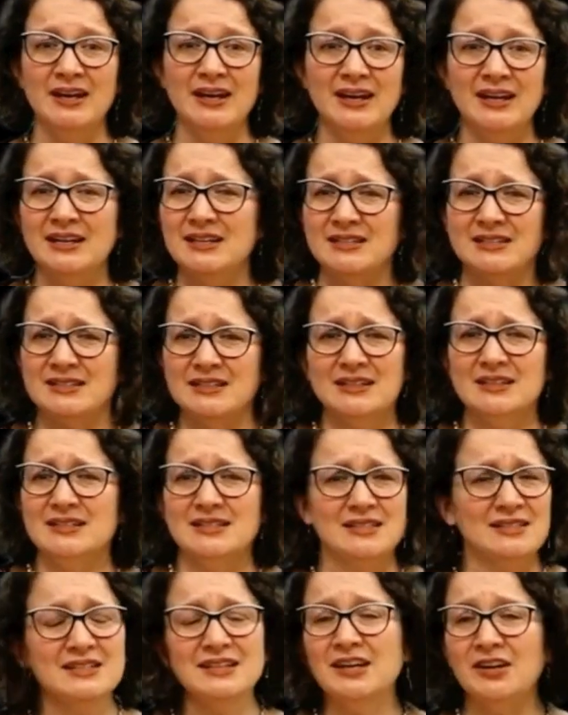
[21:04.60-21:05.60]
It's
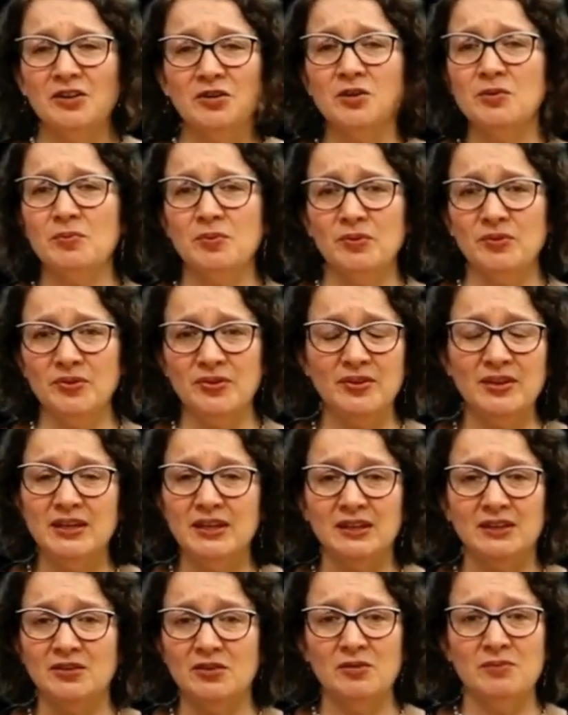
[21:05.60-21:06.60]
a terrible
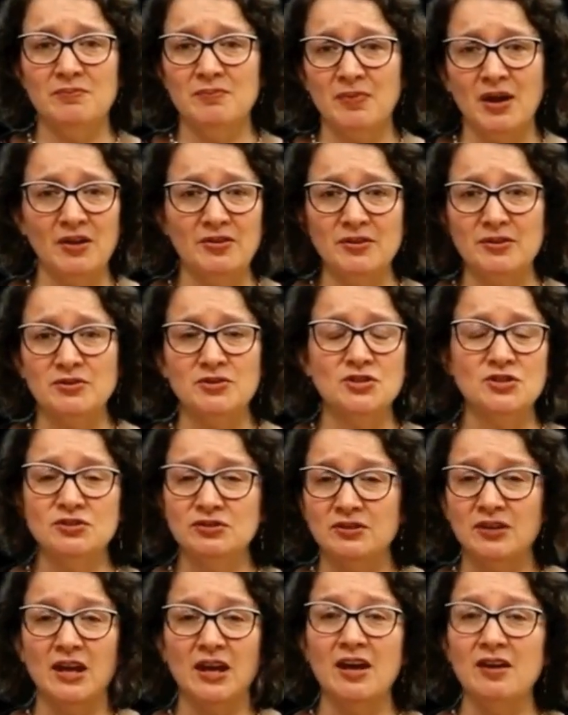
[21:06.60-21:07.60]
thing no mother
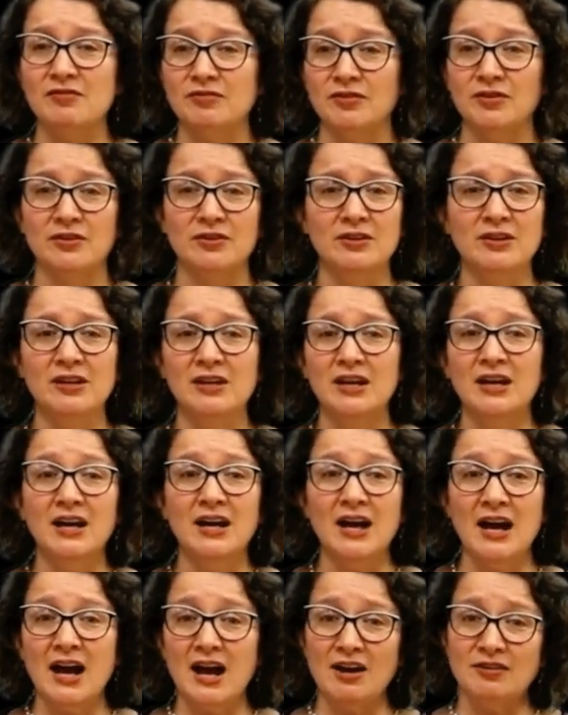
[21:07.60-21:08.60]
should ever
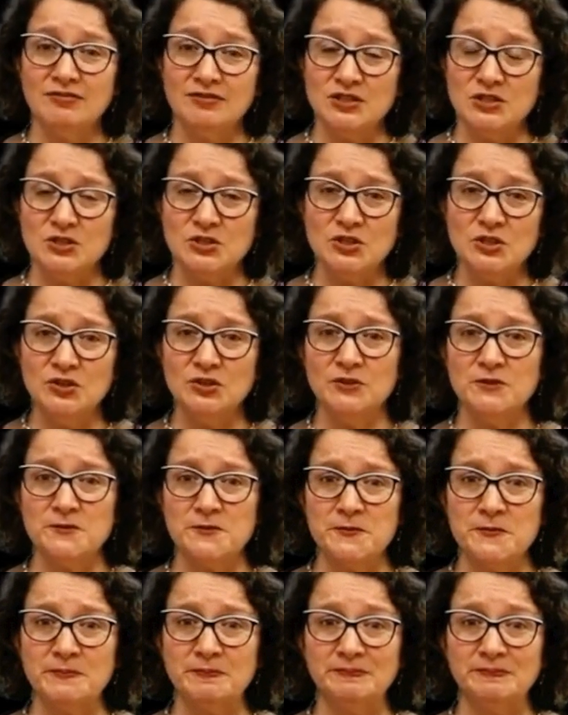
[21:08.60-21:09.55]
have to do.